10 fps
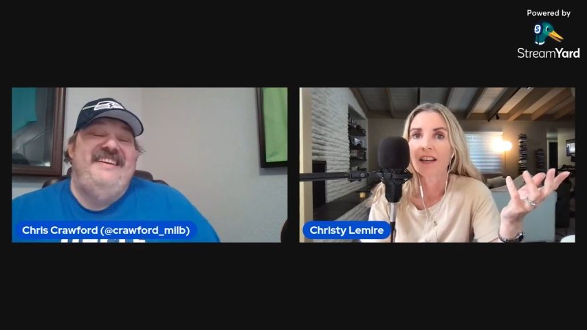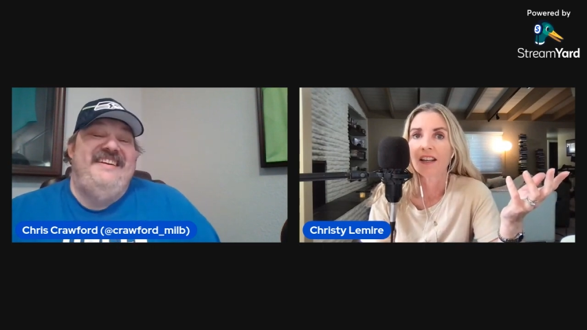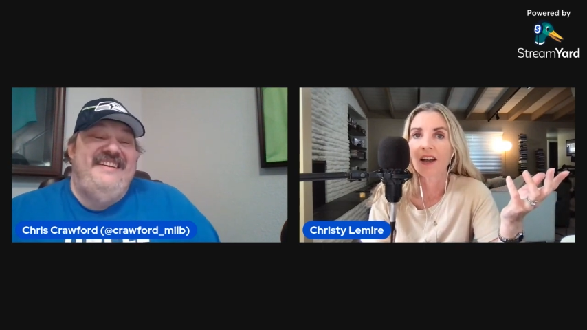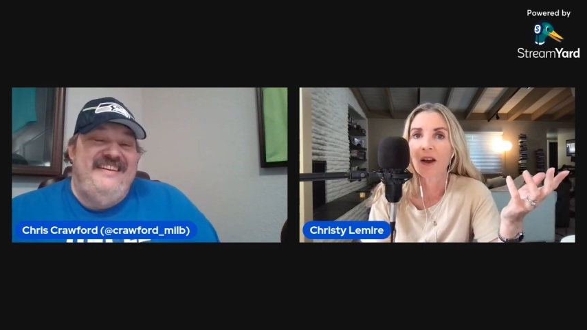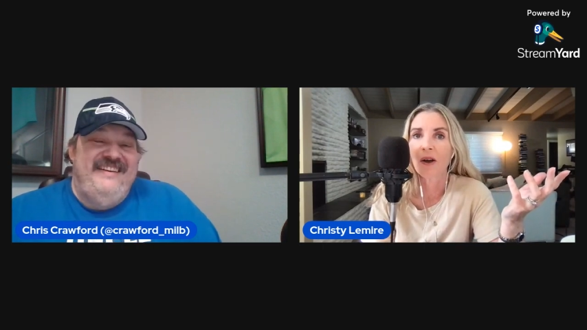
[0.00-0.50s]

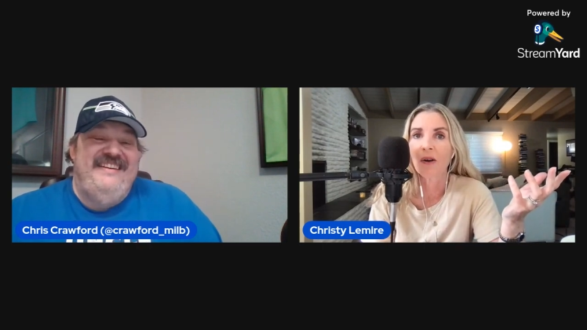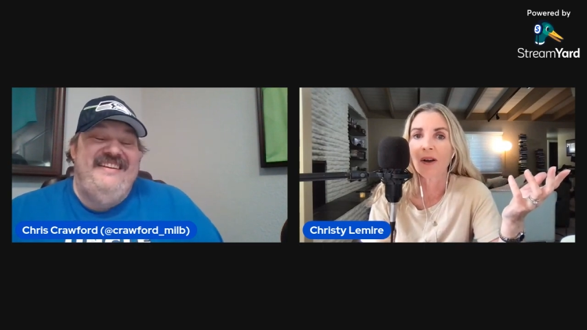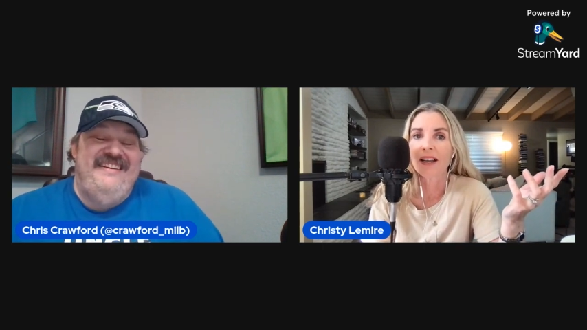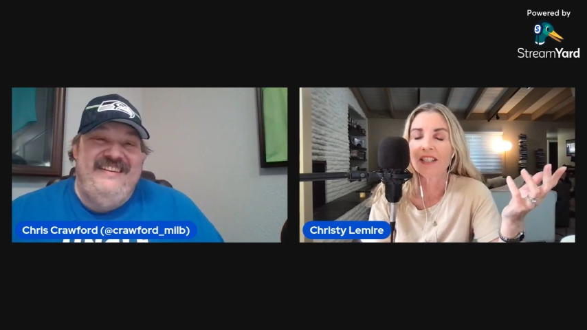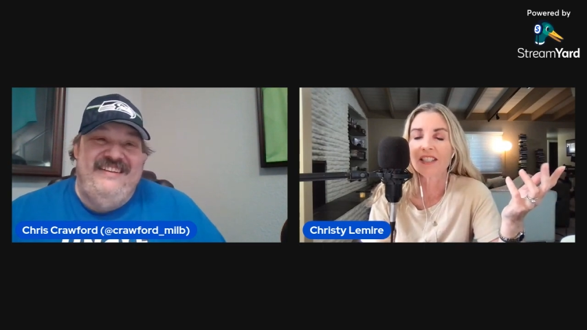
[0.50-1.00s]
Speaker 1: you know,
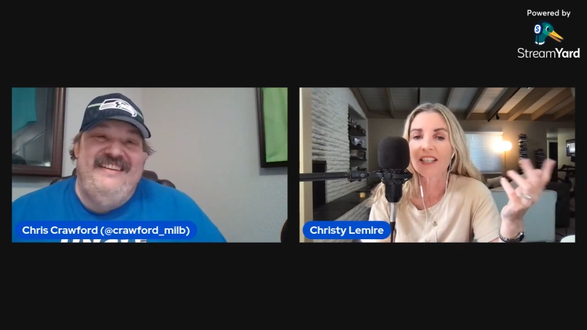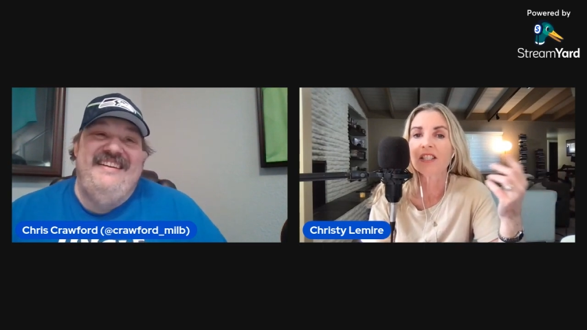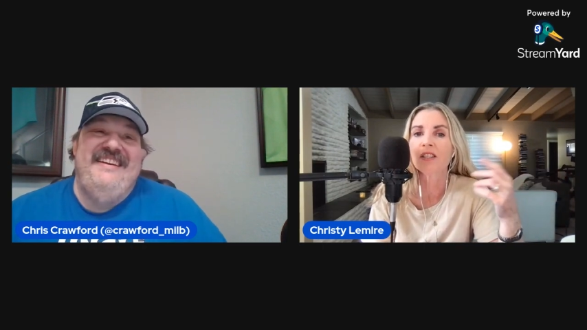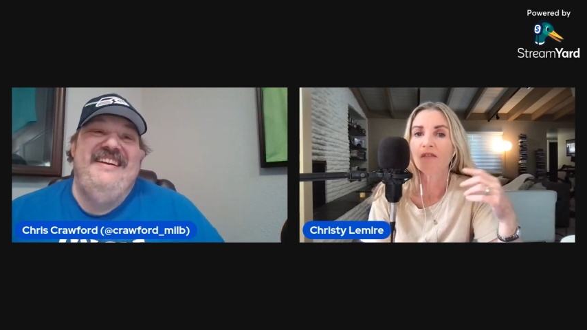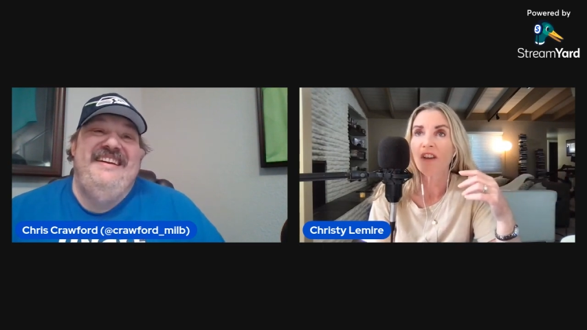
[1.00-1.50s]
it's just it's
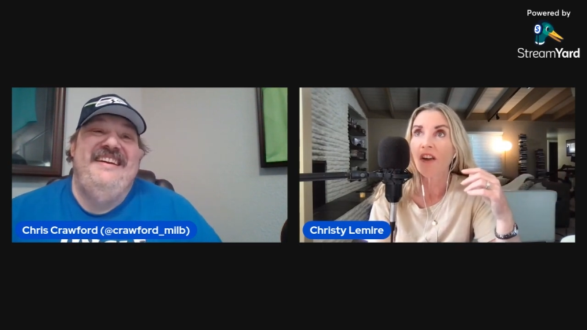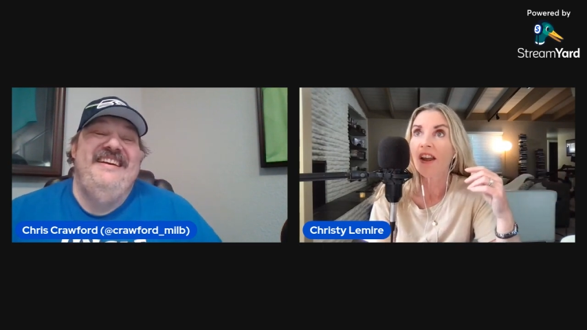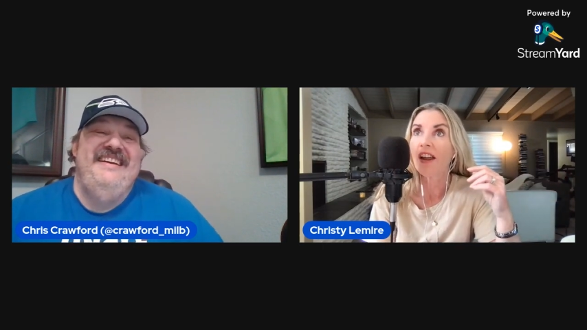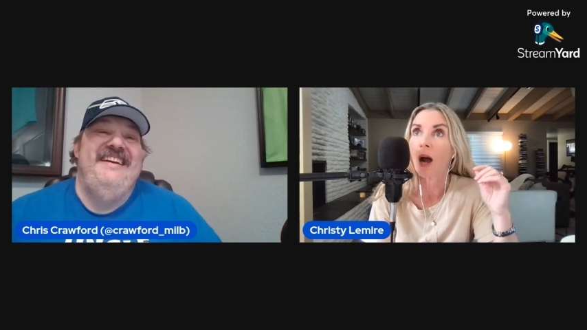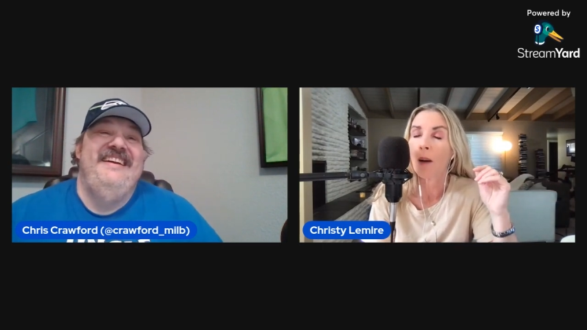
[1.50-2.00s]
just the
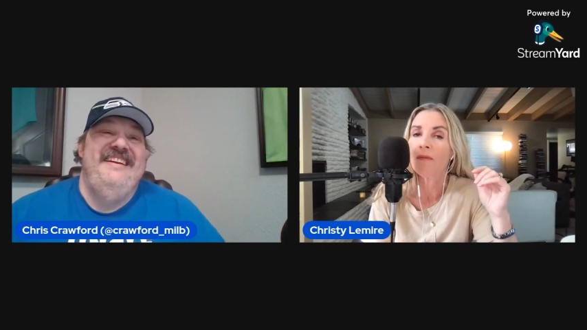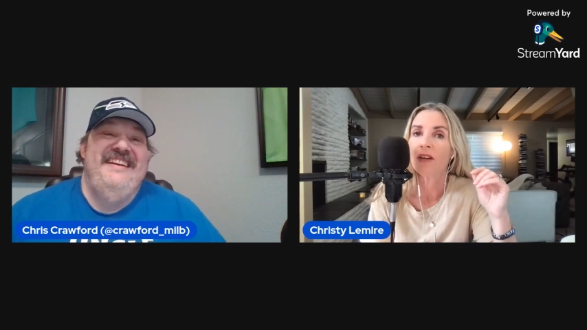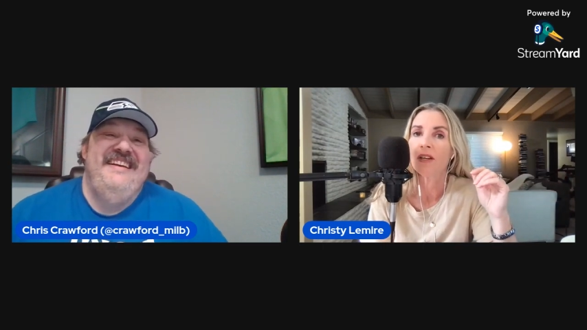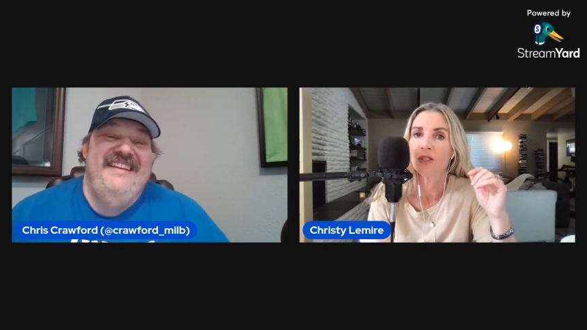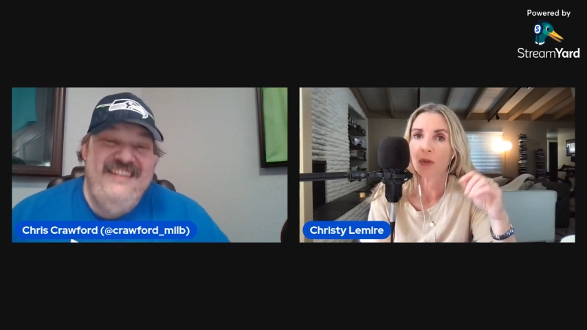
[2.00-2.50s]
very
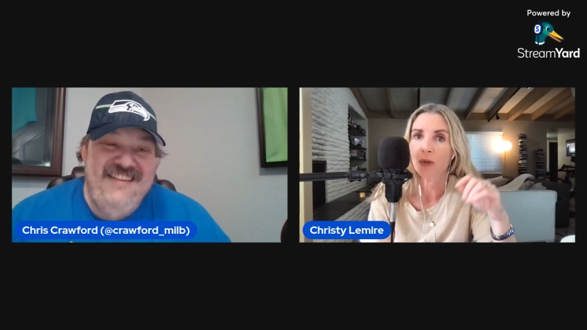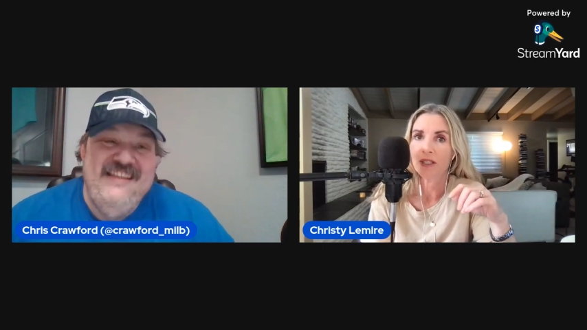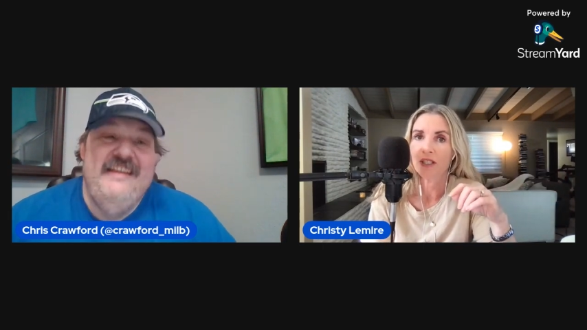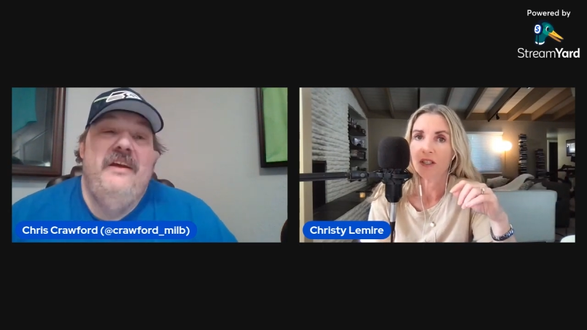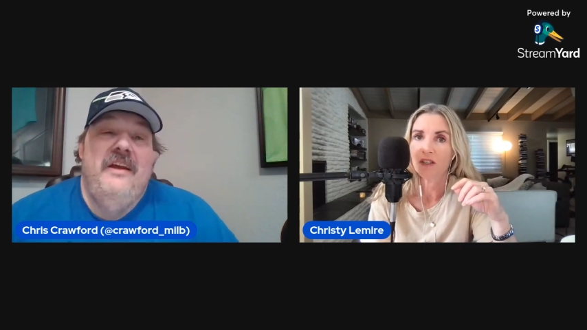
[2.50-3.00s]
obvious
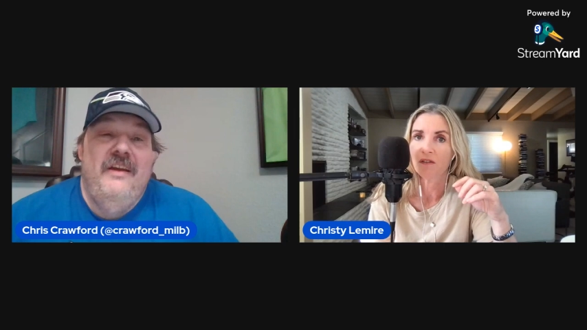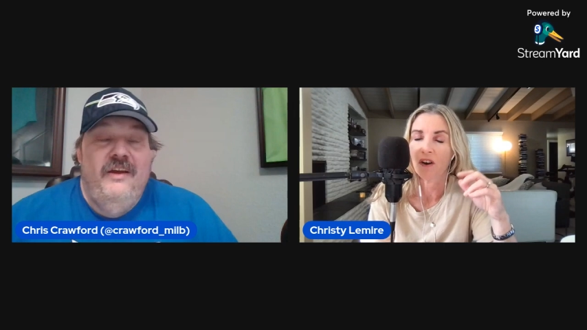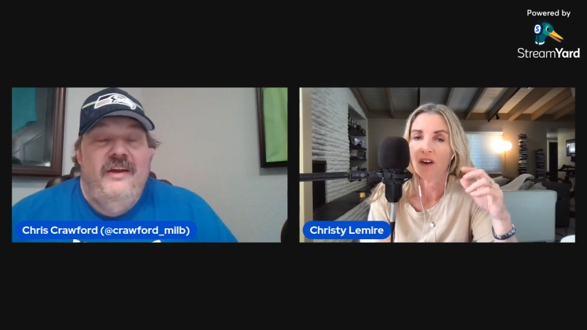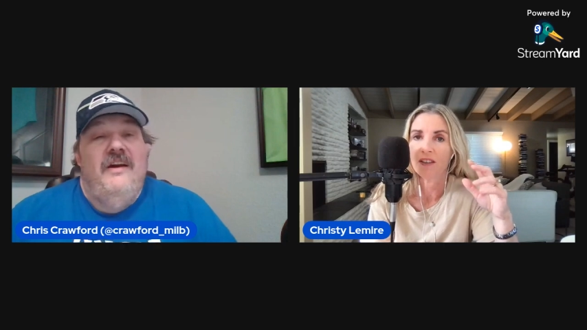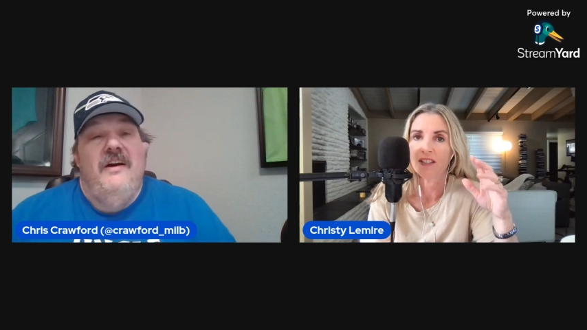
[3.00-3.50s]
choices as
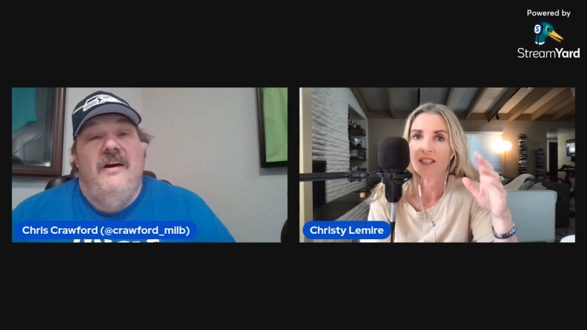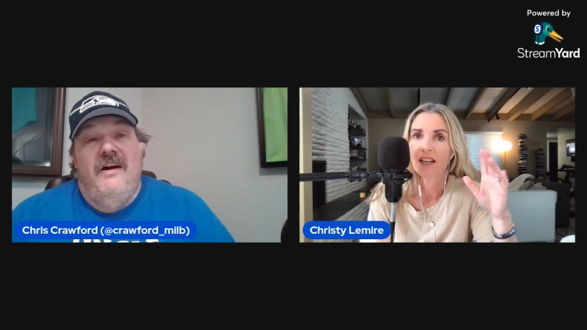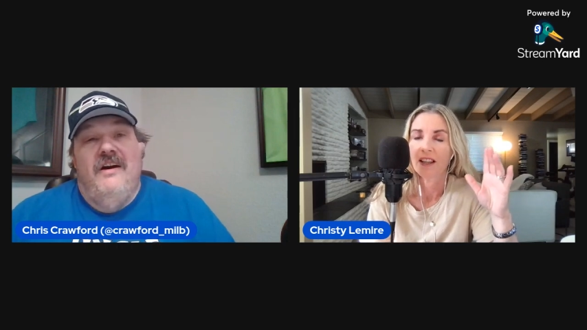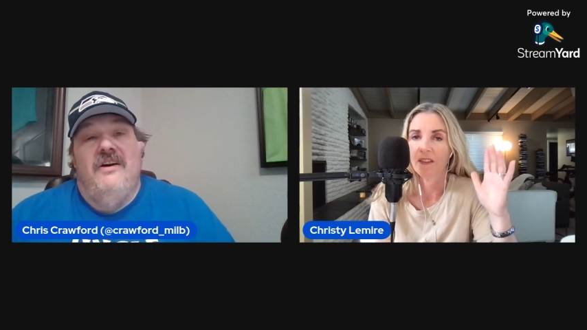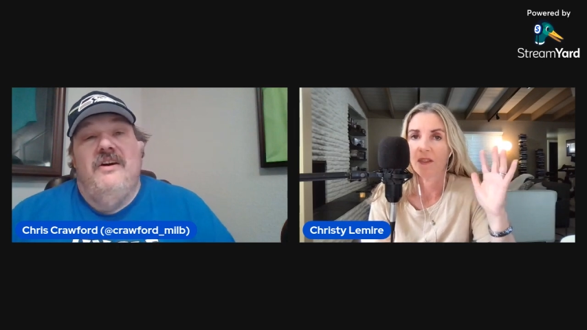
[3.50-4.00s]
far as
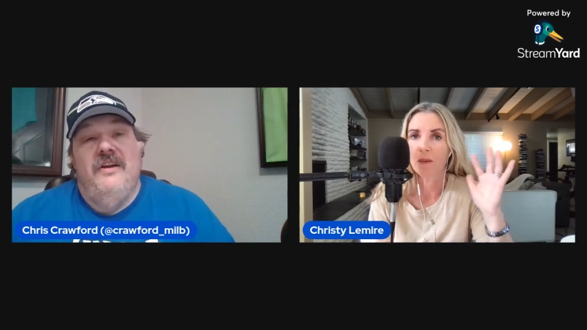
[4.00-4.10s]
like oh.